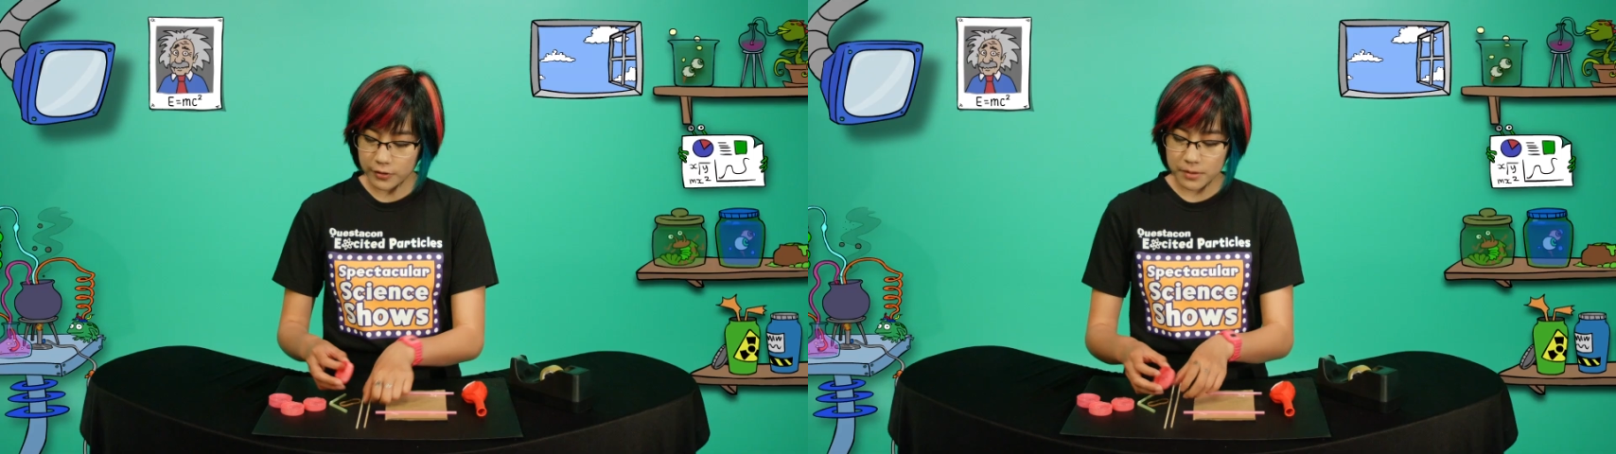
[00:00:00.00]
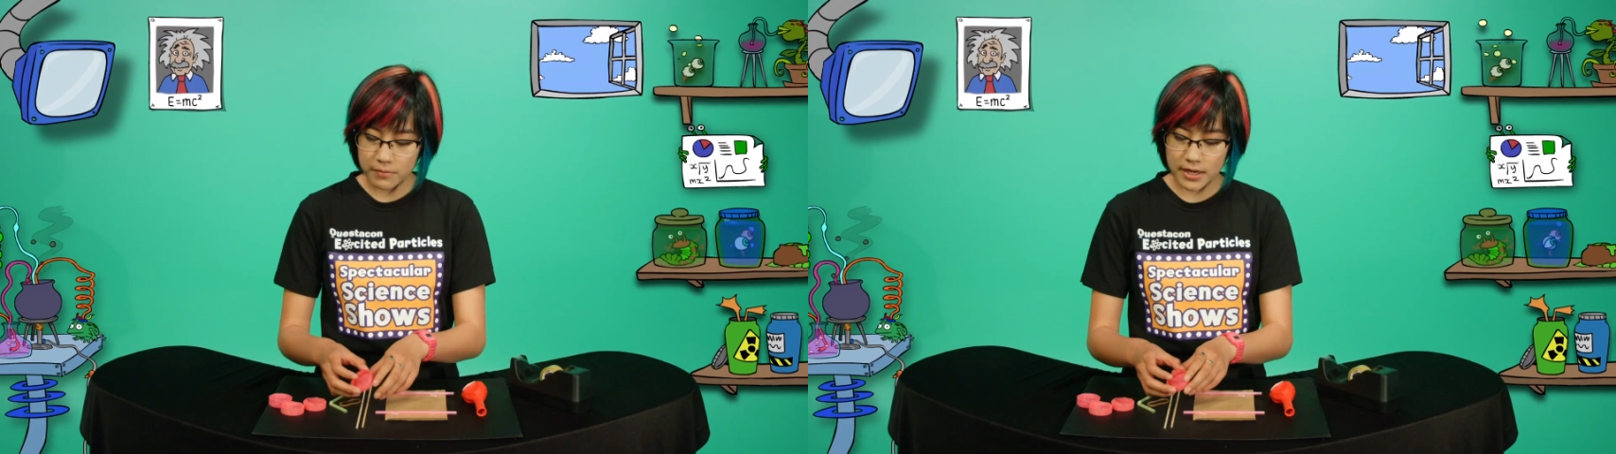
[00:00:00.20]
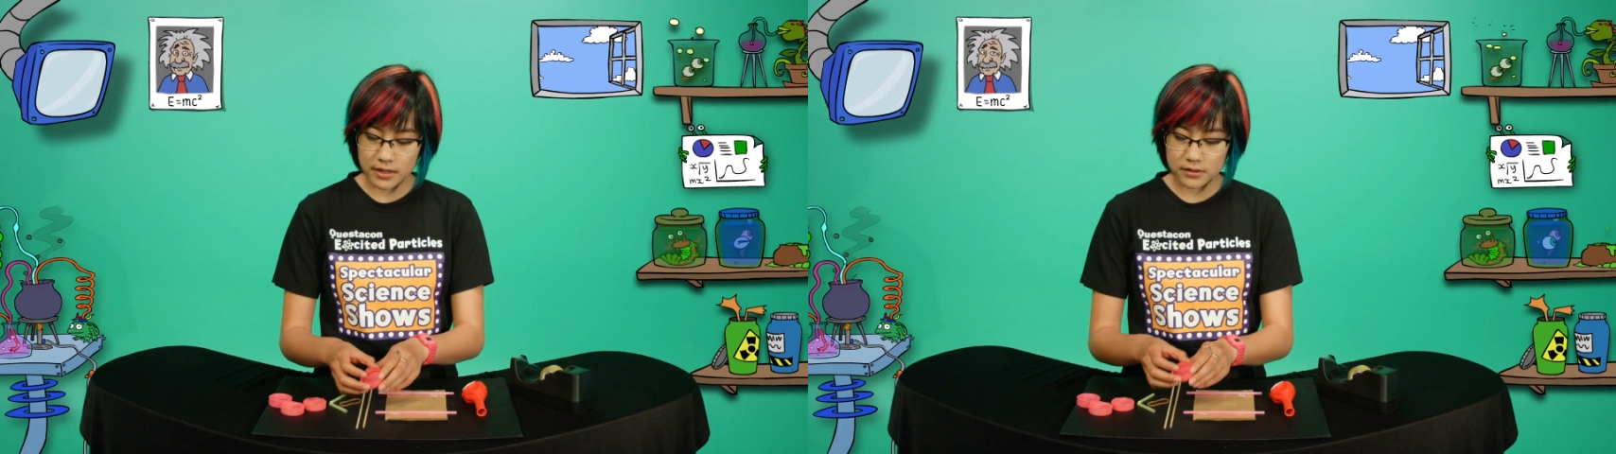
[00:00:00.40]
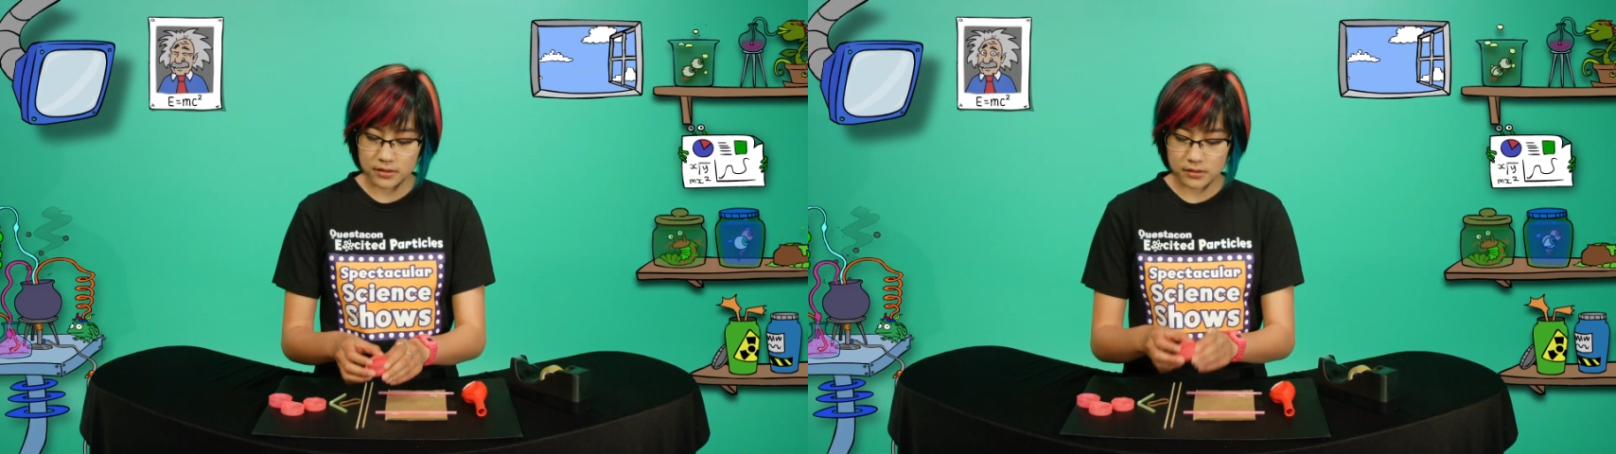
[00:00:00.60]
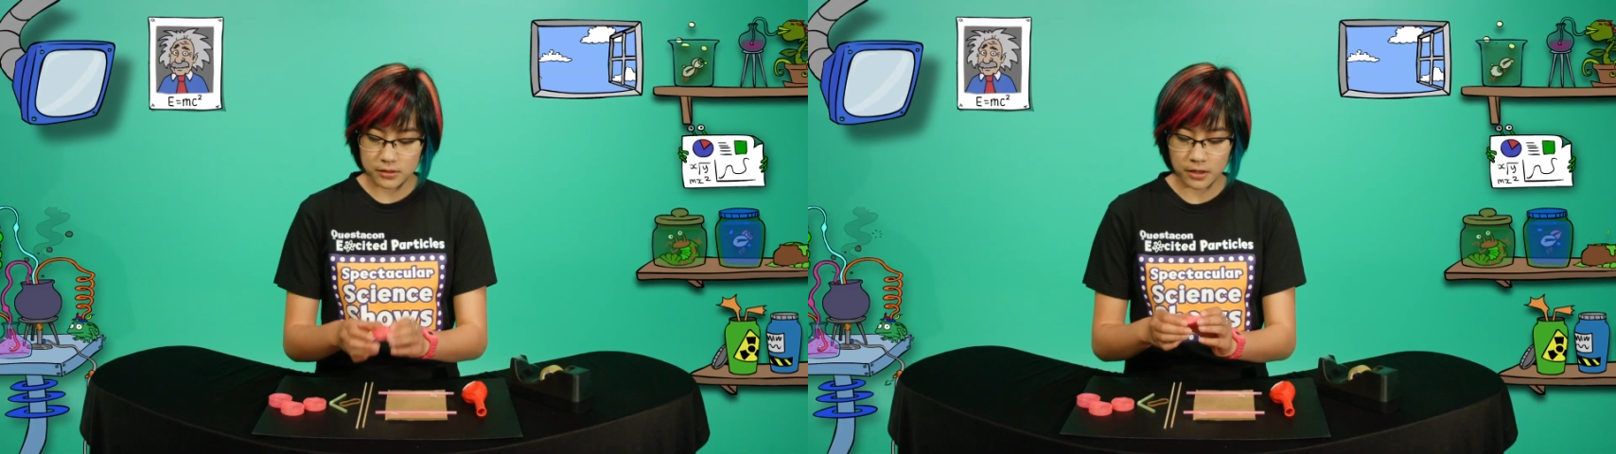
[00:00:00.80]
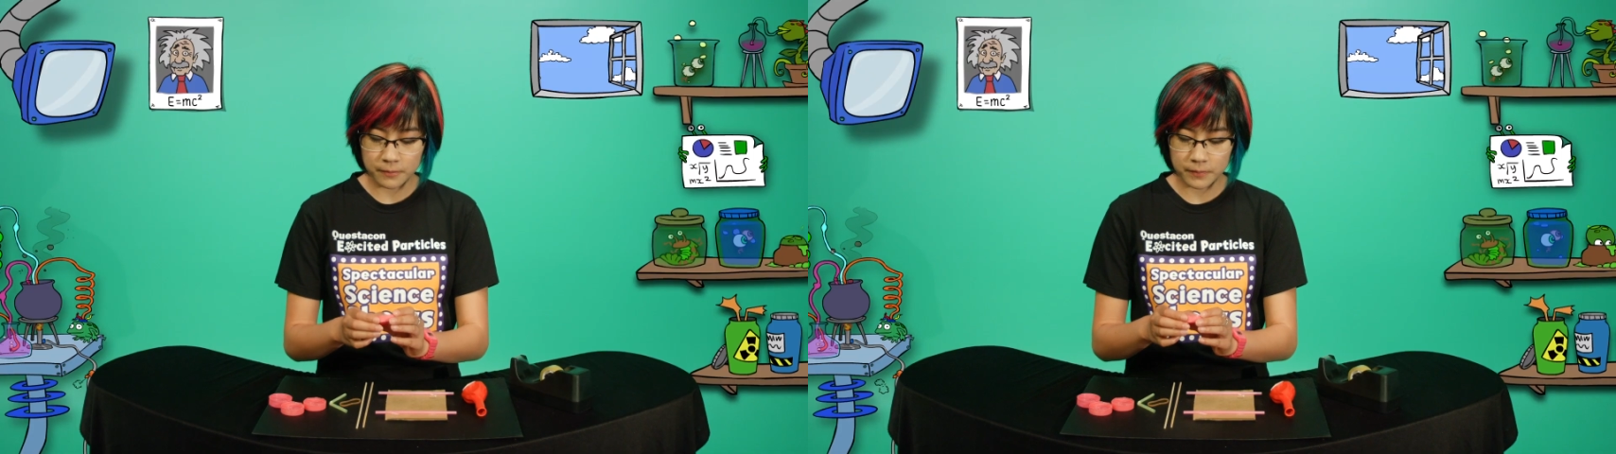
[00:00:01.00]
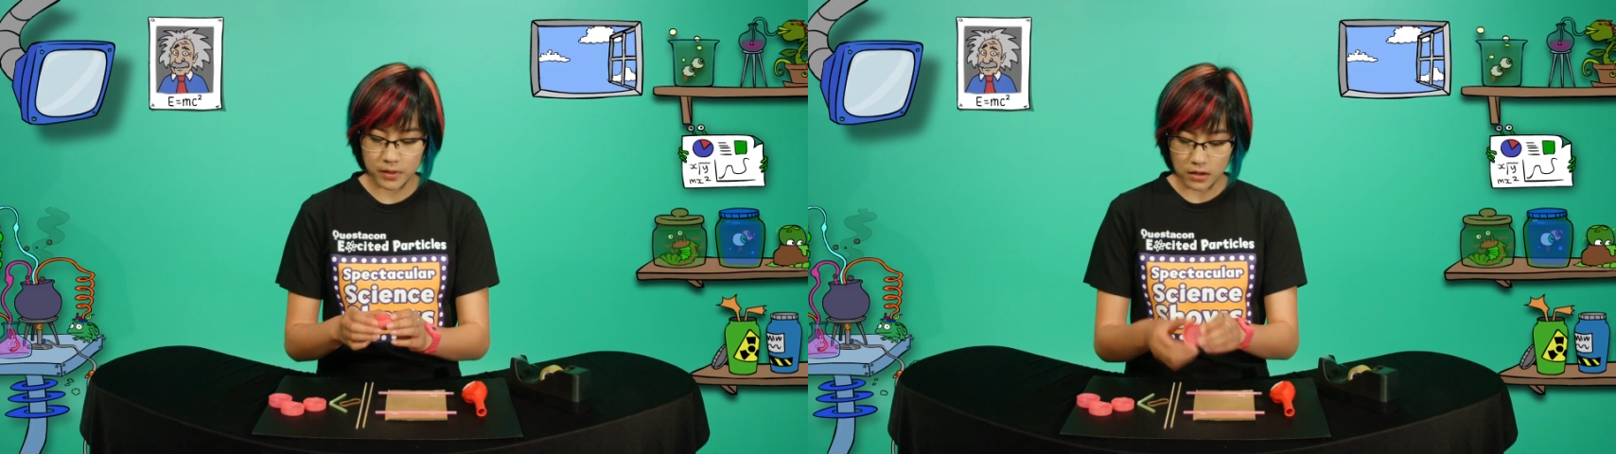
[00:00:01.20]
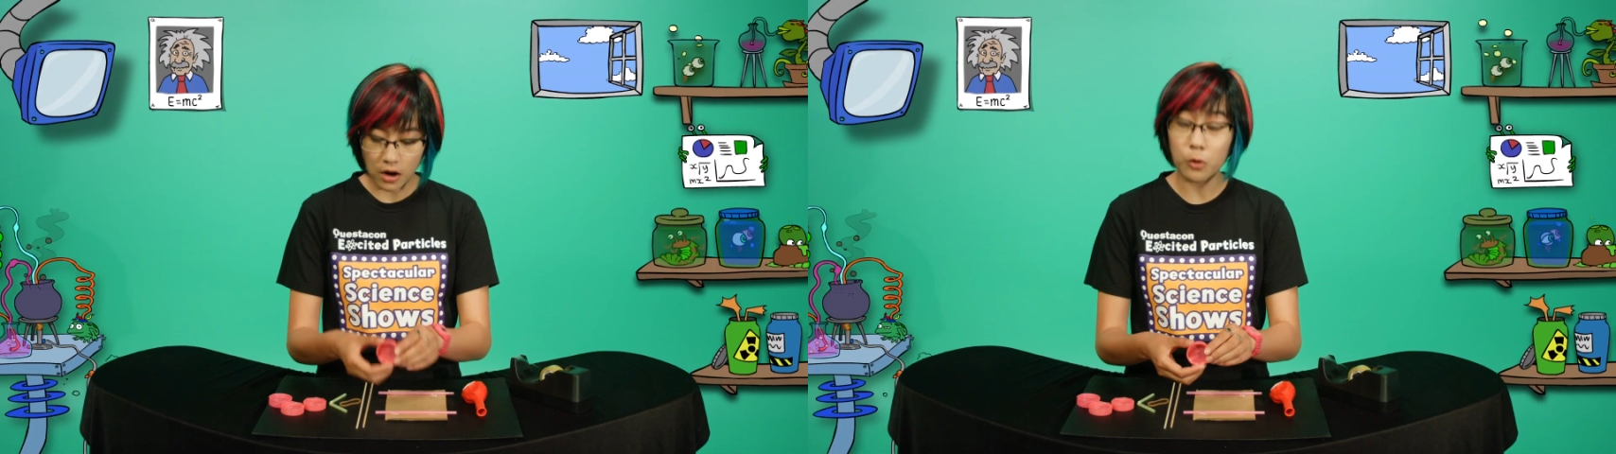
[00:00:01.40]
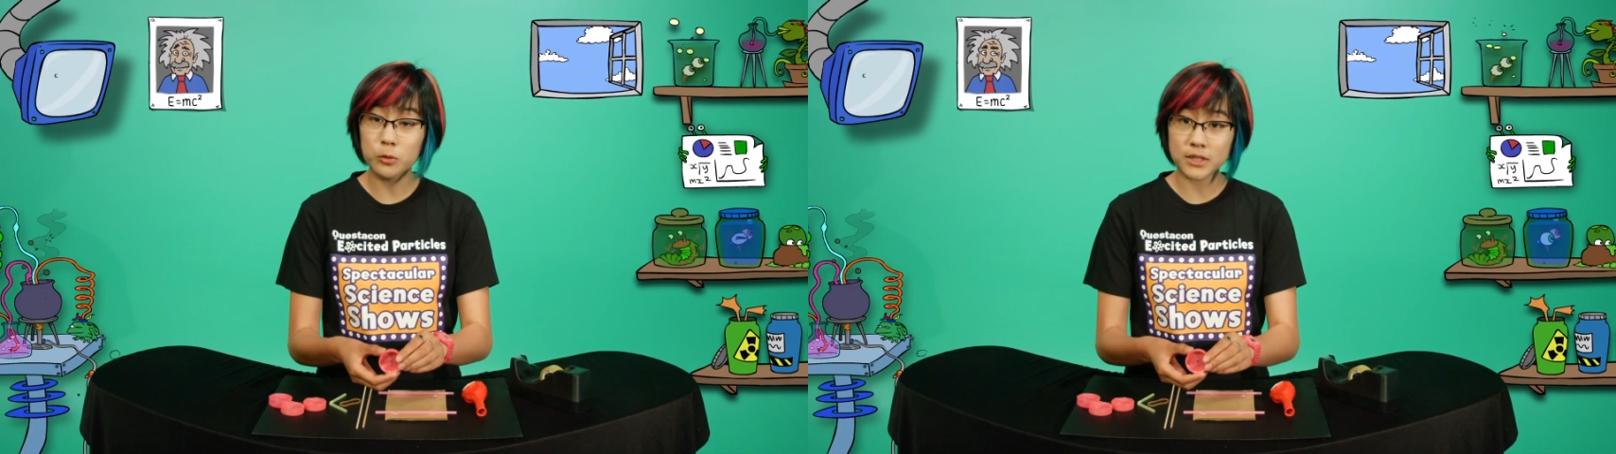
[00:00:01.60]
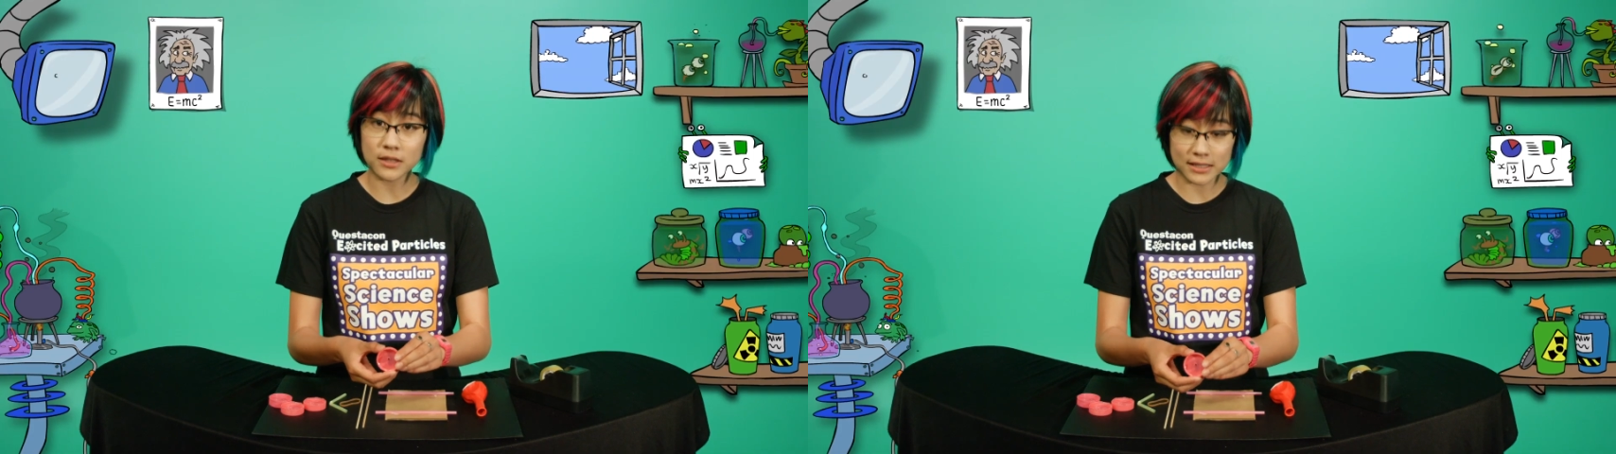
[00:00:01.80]
already made some
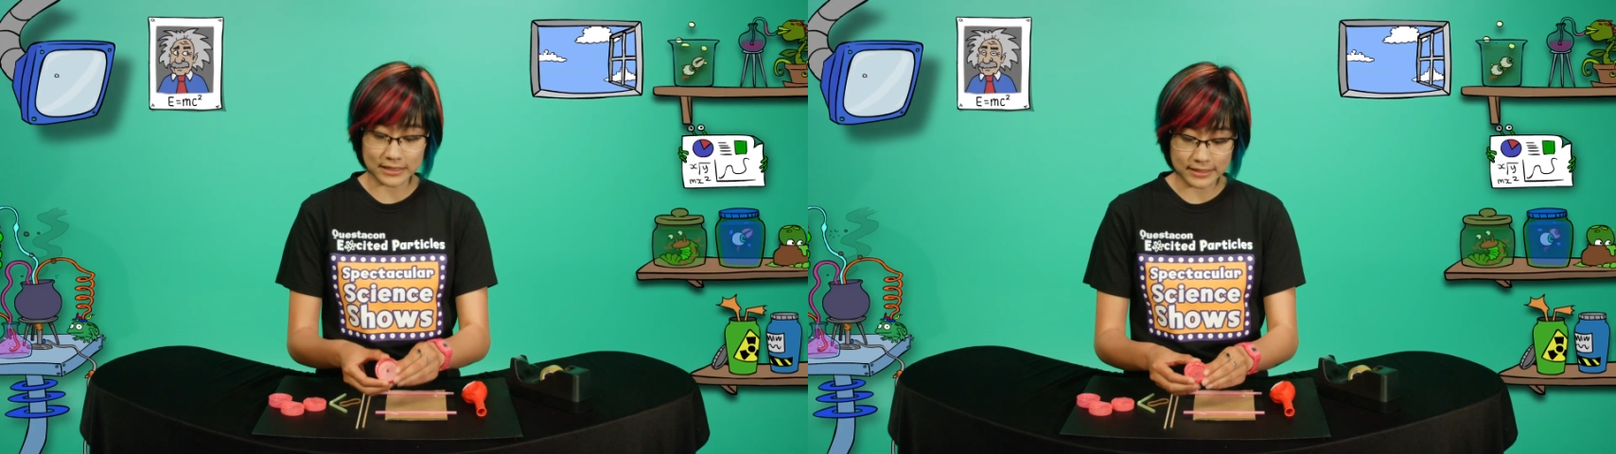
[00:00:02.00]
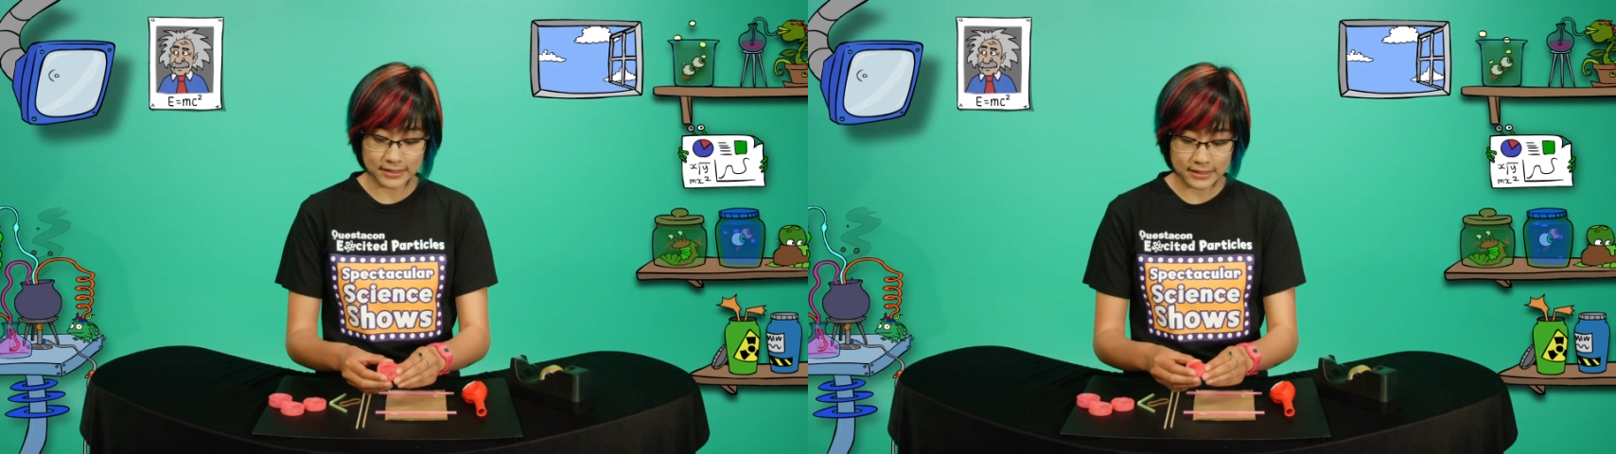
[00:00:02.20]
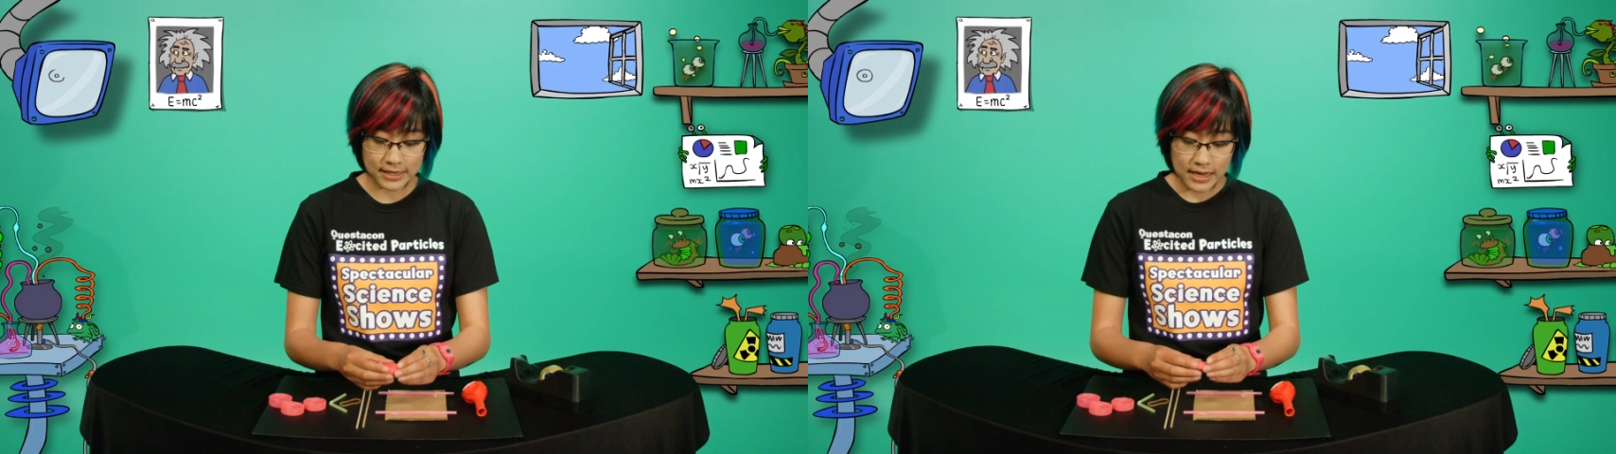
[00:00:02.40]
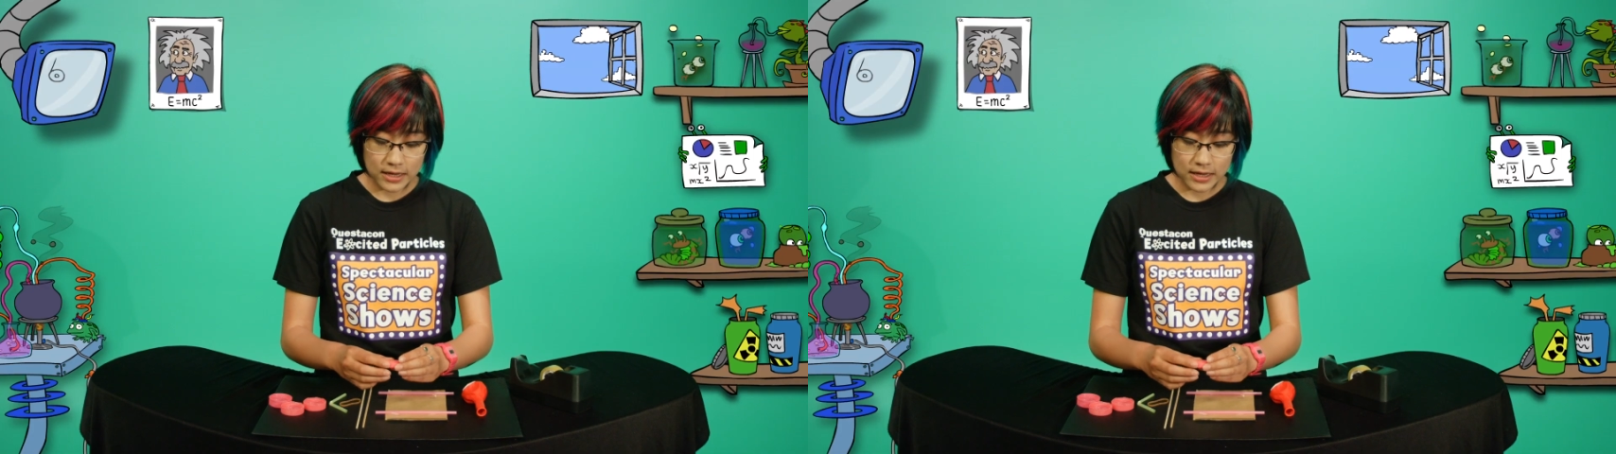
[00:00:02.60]
holes in these lids,